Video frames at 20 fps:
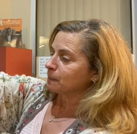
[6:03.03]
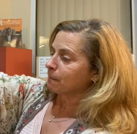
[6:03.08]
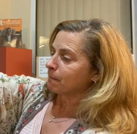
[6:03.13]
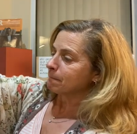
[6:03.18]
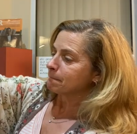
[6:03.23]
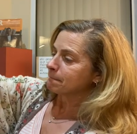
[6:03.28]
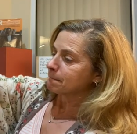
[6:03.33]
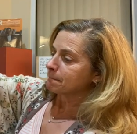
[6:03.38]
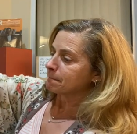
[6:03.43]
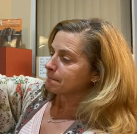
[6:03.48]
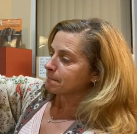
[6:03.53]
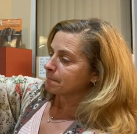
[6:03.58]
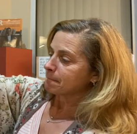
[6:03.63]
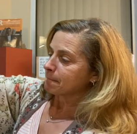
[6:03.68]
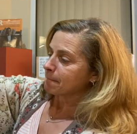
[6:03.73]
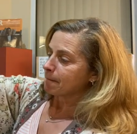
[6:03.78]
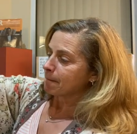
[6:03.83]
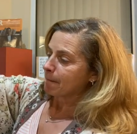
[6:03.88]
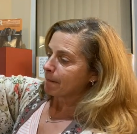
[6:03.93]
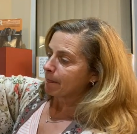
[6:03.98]

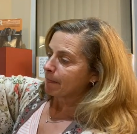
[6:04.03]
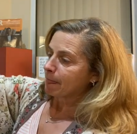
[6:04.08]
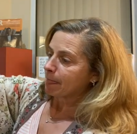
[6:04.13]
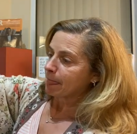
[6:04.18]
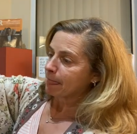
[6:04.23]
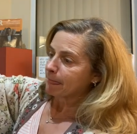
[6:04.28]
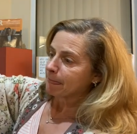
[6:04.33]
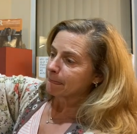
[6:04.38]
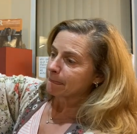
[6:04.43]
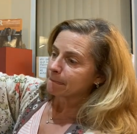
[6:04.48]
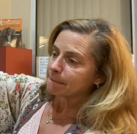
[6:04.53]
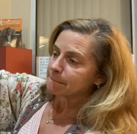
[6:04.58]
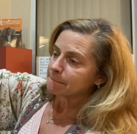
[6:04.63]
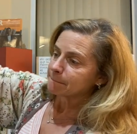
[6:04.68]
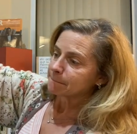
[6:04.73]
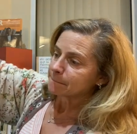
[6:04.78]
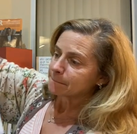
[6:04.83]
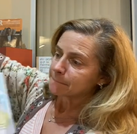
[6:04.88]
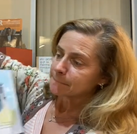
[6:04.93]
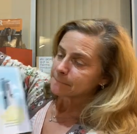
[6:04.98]

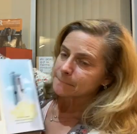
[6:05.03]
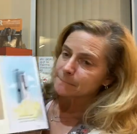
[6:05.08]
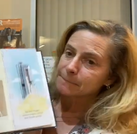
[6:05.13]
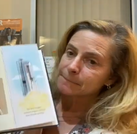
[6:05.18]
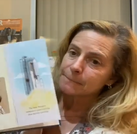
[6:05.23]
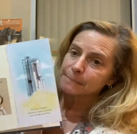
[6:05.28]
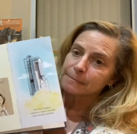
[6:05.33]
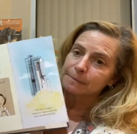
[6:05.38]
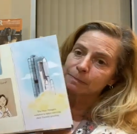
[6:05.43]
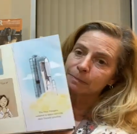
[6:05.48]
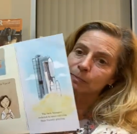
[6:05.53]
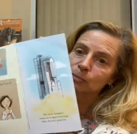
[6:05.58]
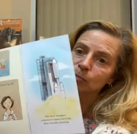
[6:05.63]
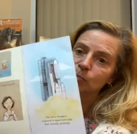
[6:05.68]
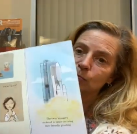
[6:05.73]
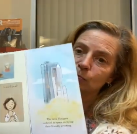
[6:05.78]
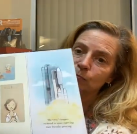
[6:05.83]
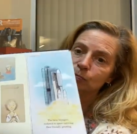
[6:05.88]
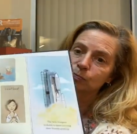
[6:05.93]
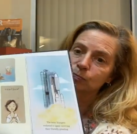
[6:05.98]

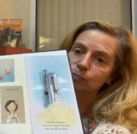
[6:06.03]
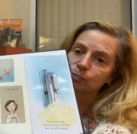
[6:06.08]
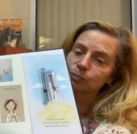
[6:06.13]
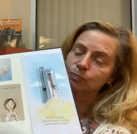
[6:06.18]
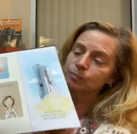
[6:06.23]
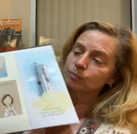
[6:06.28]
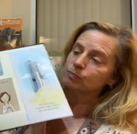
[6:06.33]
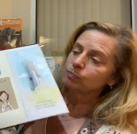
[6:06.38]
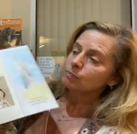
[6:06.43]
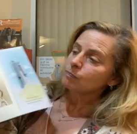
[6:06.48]
No one is speaking in this clip.